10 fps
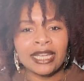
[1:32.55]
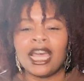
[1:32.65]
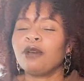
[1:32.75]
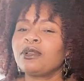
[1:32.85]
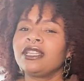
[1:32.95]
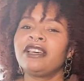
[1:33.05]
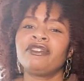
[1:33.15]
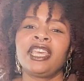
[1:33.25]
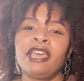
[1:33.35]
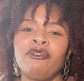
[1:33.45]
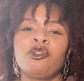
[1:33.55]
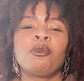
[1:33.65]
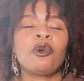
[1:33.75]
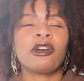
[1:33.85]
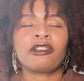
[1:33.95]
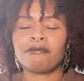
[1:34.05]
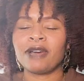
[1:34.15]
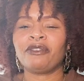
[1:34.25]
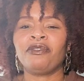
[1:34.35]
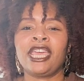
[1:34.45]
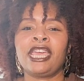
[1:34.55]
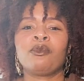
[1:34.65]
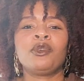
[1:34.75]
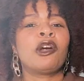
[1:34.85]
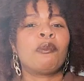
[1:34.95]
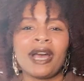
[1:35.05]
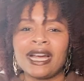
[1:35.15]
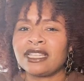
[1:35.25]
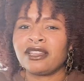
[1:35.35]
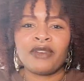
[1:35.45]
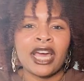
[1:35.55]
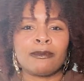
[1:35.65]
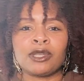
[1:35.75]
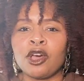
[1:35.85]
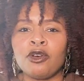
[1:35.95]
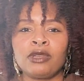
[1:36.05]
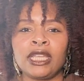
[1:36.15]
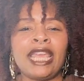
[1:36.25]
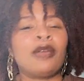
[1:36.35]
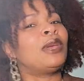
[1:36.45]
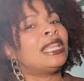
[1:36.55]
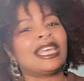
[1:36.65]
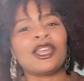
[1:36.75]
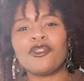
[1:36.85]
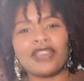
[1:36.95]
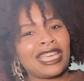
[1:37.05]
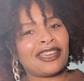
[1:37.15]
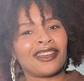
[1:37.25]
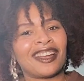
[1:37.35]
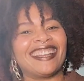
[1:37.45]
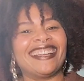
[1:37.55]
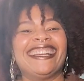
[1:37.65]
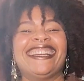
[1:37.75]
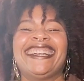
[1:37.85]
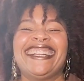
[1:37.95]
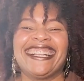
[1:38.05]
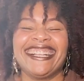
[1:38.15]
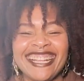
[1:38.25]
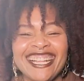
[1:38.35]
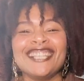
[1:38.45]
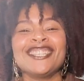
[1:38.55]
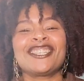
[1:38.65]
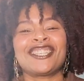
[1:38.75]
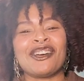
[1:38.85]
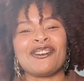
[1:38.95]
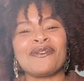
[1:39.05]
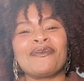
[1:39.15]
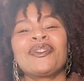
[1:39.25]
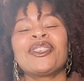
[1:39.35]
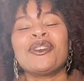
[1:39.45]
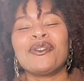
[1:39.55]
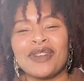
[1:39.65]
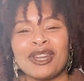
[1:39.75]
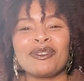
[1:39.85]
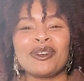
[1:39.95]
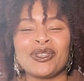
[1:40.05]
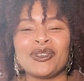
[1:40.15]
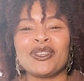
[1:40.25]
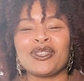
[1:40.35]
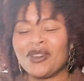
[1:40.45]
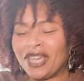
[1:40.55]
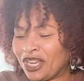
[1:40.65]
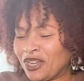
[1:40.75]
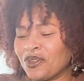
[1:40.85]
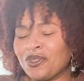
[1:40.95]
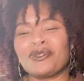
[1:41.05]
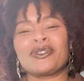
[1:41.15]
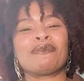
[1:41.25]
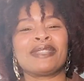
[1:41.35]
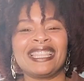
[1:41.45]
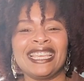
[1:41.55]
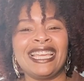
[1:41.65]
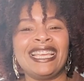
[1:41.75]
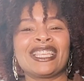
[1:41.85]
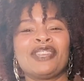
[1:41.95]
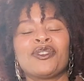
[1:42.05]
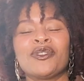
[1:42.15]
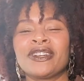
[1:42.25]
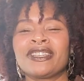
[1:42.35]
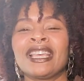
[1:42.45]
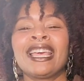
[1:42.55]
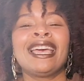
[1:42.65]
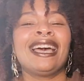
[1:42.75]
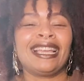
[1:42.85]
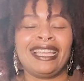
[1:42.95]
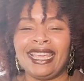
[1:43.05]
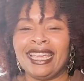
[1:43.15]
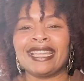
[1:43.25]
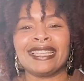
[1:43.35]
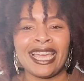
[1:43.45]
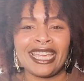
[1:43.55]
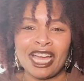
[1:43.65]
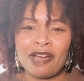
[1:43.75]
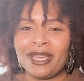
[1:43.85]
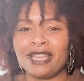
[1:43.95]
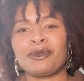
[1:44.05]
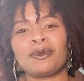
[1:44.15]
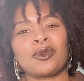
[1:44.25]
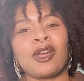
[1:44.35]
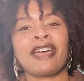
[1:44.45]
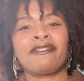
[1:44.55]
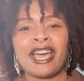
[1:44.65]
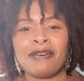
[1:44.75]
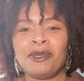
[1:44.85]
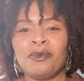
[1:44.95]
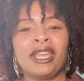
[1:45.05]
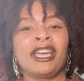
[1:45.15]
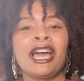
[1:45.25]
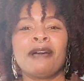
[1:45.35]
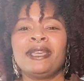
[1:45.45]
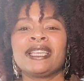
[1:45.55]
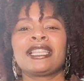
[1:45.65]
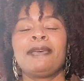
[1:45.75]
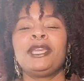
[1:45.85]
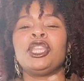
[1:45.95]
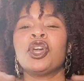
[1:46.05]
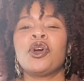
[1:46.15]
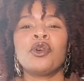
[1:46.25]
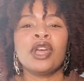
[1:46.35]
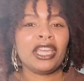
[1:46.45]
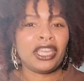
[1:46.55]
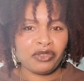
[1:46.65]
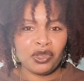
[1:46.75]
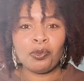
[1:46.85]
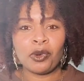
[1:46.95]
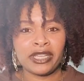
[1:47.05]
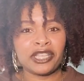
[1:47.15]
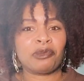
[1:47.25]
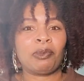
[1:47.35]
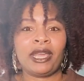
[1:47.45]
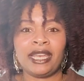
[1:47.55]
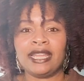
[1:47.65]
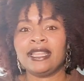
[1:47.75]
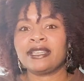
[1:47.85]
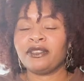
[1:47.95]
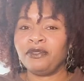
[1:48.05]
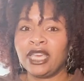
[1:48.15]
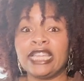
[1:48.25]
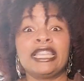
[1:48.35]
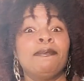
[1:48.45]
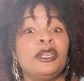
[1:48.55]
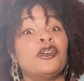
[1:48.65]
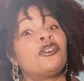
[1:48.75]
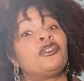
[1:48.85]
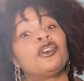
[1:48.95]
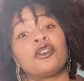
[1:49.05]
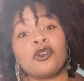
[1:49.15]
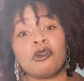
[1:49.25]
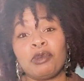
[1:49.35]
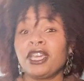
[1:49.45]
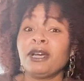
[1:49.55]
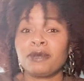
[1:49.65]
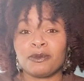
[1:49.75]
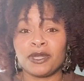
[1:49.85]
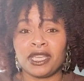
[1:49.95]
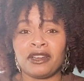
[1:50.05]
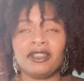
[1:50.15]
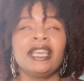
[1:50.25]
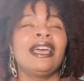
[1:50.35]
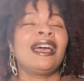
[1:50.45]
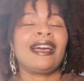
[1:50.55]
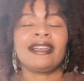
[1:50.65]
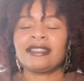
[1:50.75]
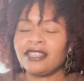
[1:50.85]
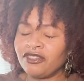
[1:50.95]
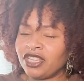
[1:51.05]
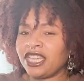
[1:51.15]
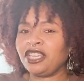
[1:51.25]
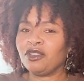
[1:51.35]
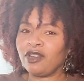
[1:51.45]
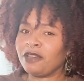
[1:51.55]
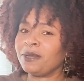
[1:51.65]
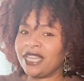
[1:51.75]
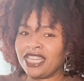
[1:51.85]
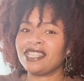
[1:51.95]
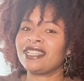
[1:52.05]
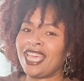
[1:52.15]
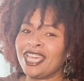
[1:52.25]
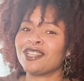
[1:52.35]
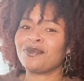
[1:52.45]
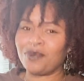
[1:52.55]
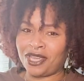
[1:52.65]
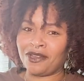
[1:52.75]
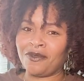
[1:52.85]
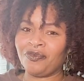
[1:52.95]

I would love to have you a part of my fam. We are positive vibes only and we lit over here. So what I'm going to do is go ahead and go through some of the things. And of course, again, like, comment, and subscribe. Vibe me in the comments. Let me know if you participated in this event. Let me know if you're going to go and pick up some stuff. I love to take your recommendations as well.